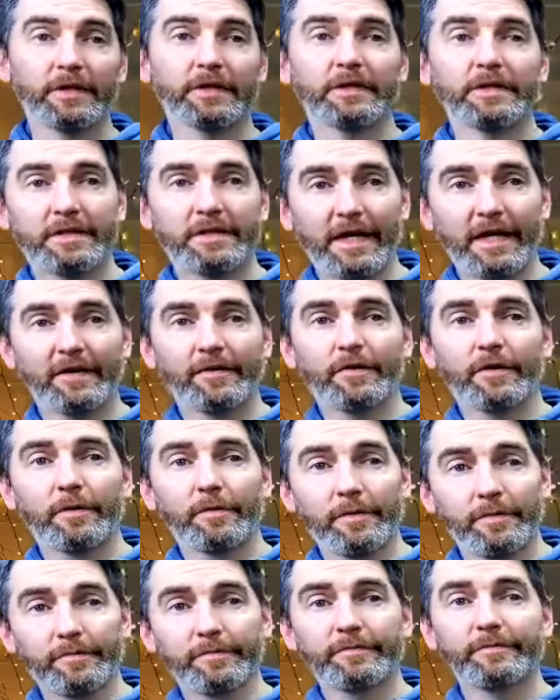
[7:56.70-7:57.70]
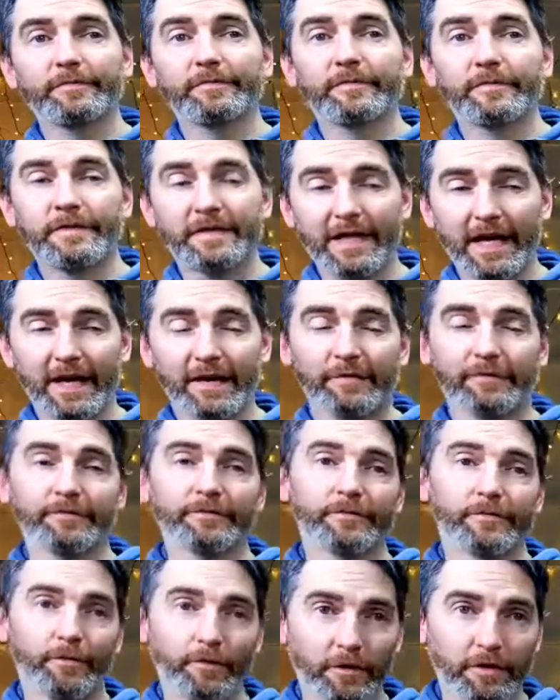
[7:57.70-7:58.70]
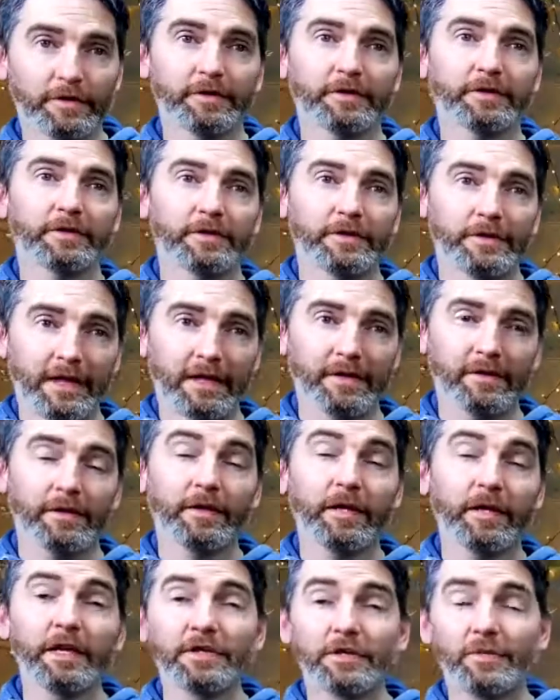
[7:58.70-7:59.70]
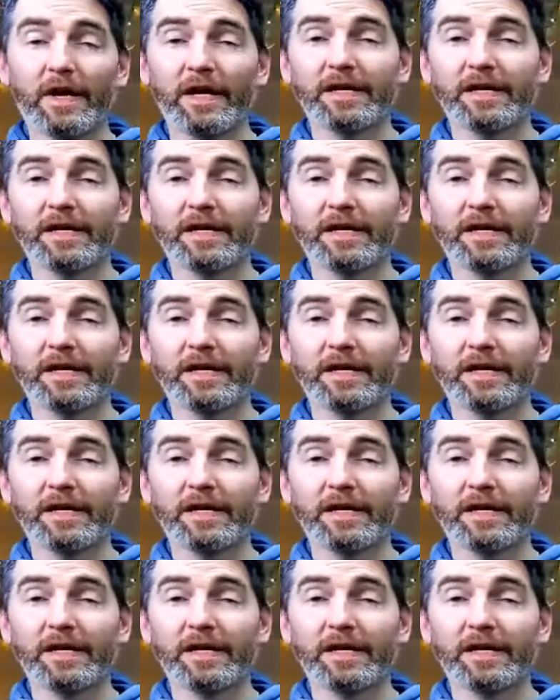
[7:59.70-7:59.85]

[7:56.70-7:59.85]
down, down, 1, down. So we